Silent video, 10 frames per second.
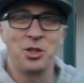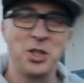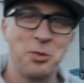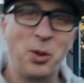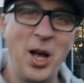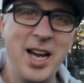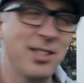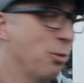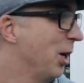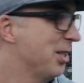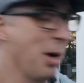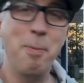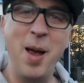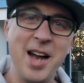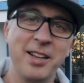So this place was
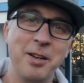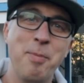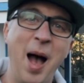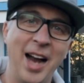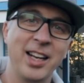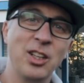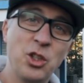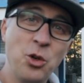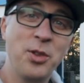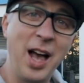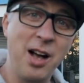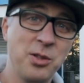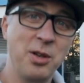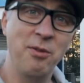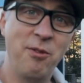abandoned back in
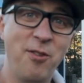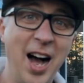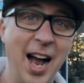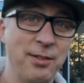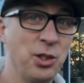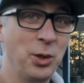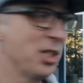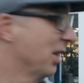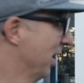2005. So it's